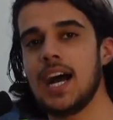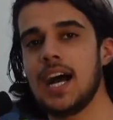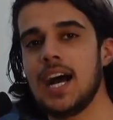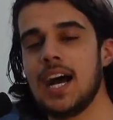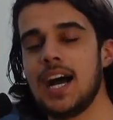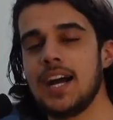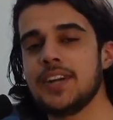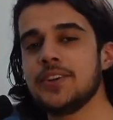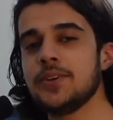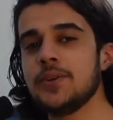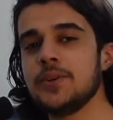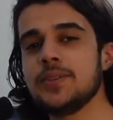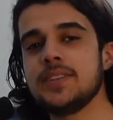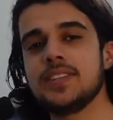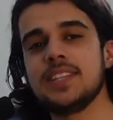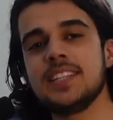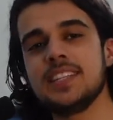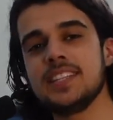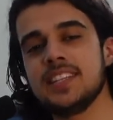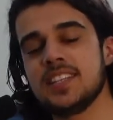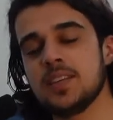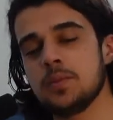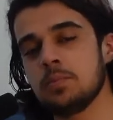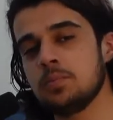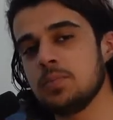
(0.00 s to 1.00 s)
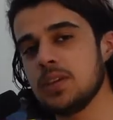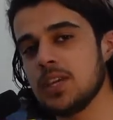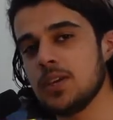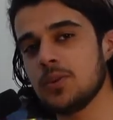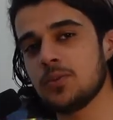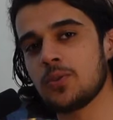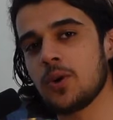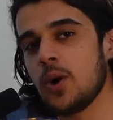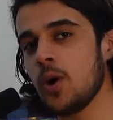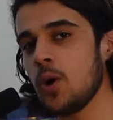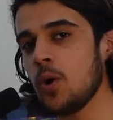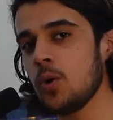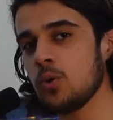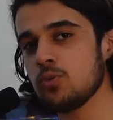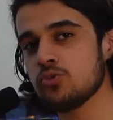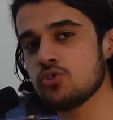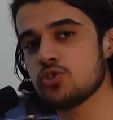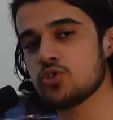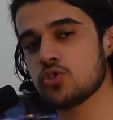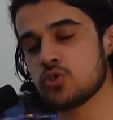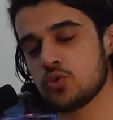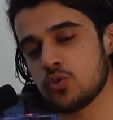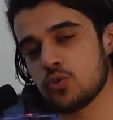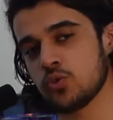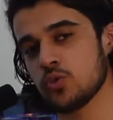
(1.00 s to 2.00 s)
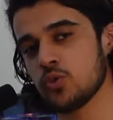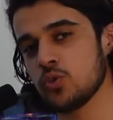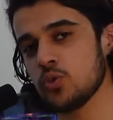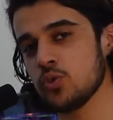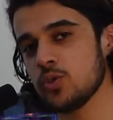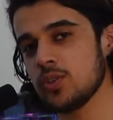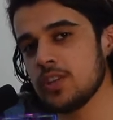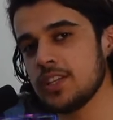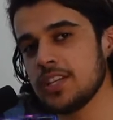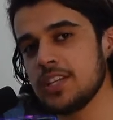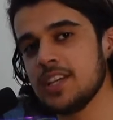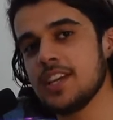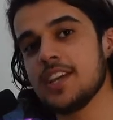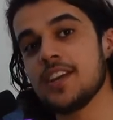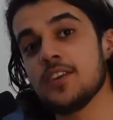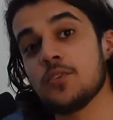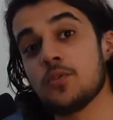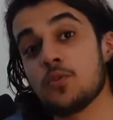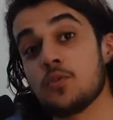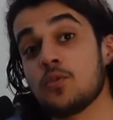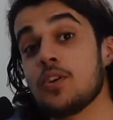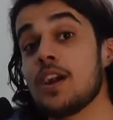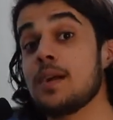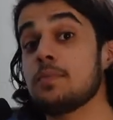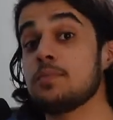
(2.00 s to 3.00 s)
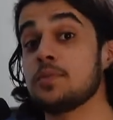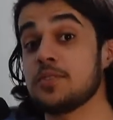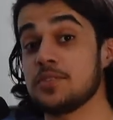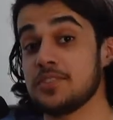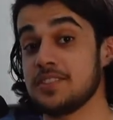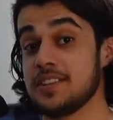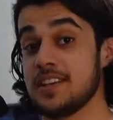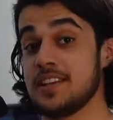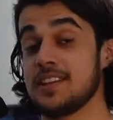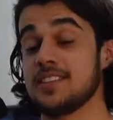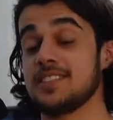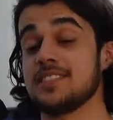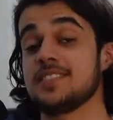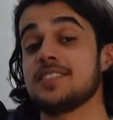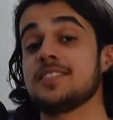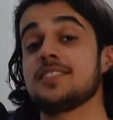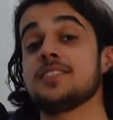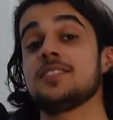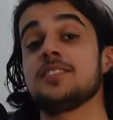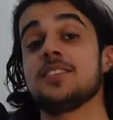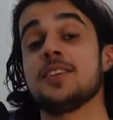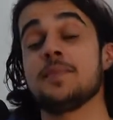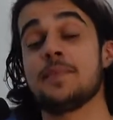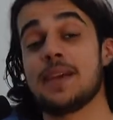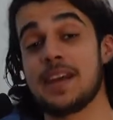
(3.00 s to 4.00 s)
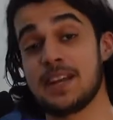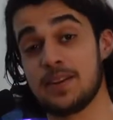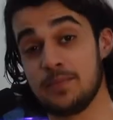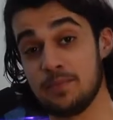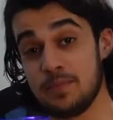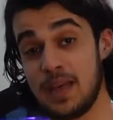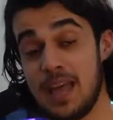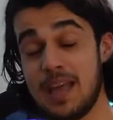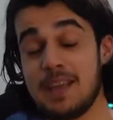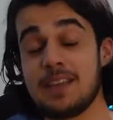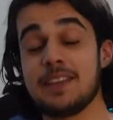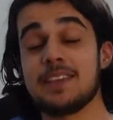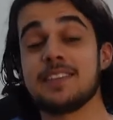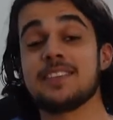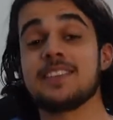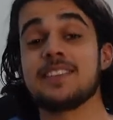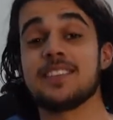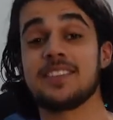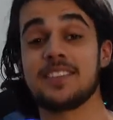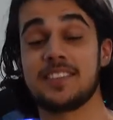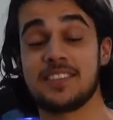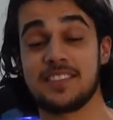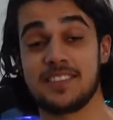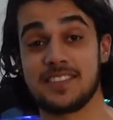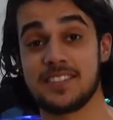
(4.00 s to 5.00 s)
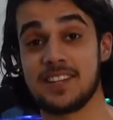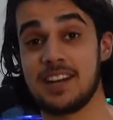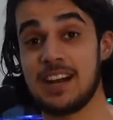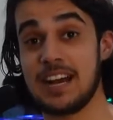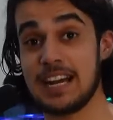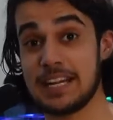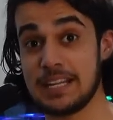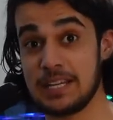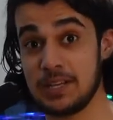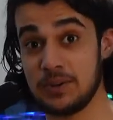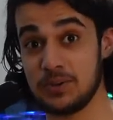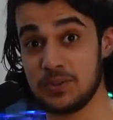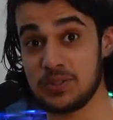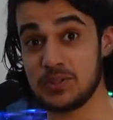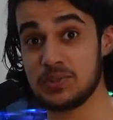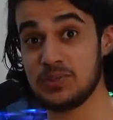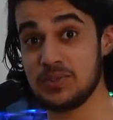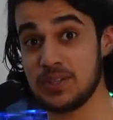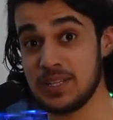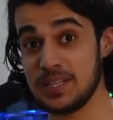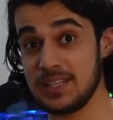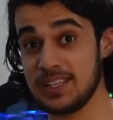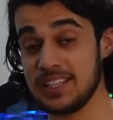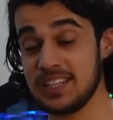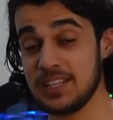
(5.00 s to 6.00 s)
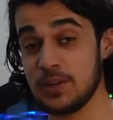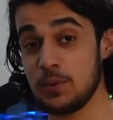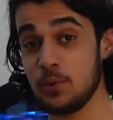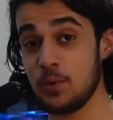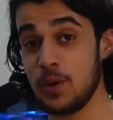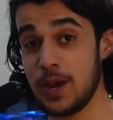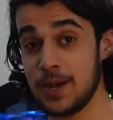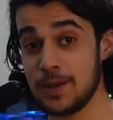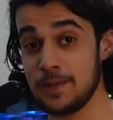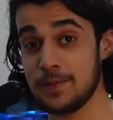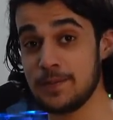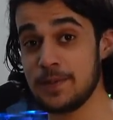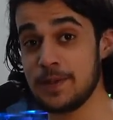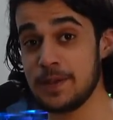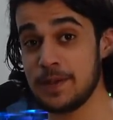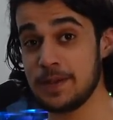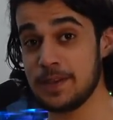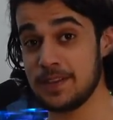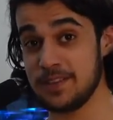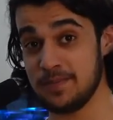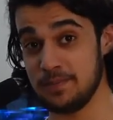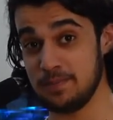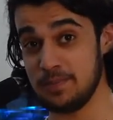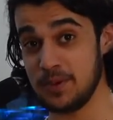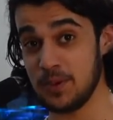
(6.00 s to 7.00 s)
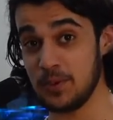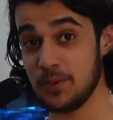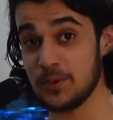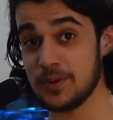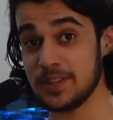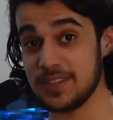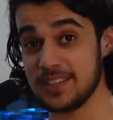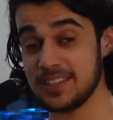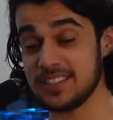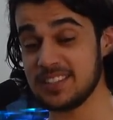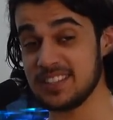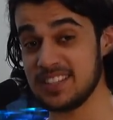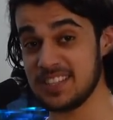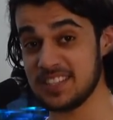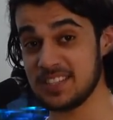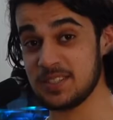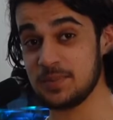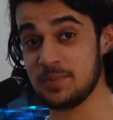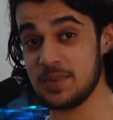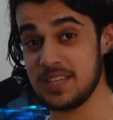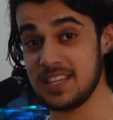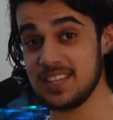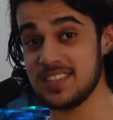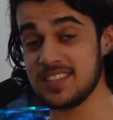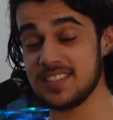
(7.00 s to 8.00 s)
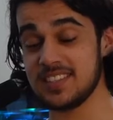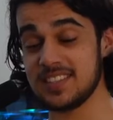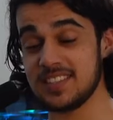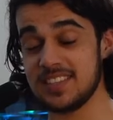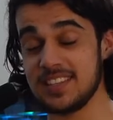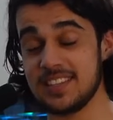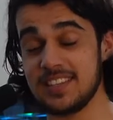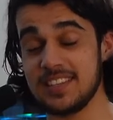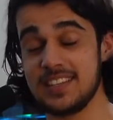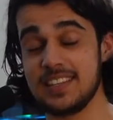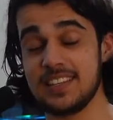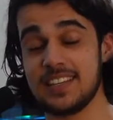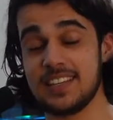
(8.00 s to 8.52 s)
I don't think the B-roll truly represents the amount of pain and anxiety I was feeling when building this PC.